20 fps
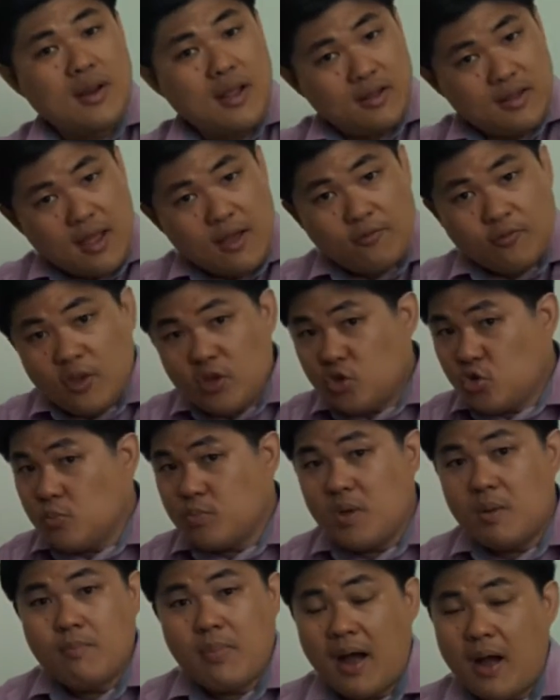There definitely
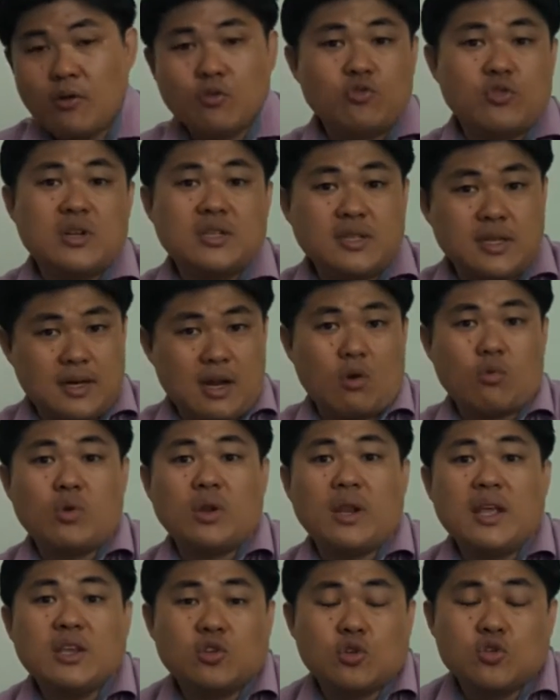should be boundaries in our
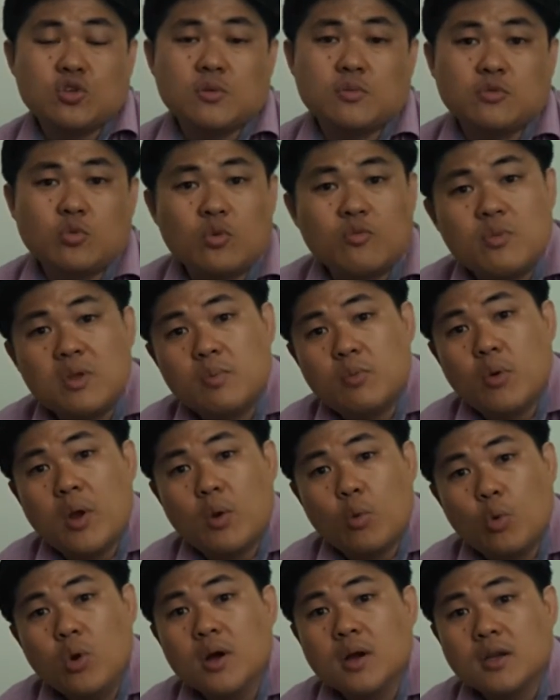relationships with people
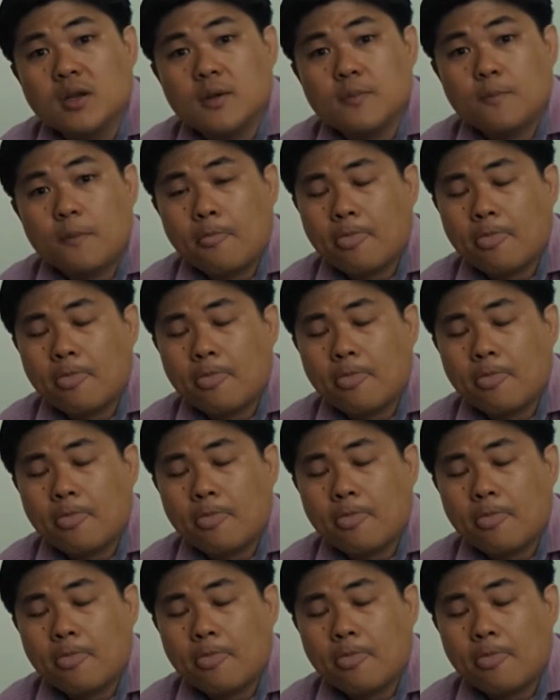at work.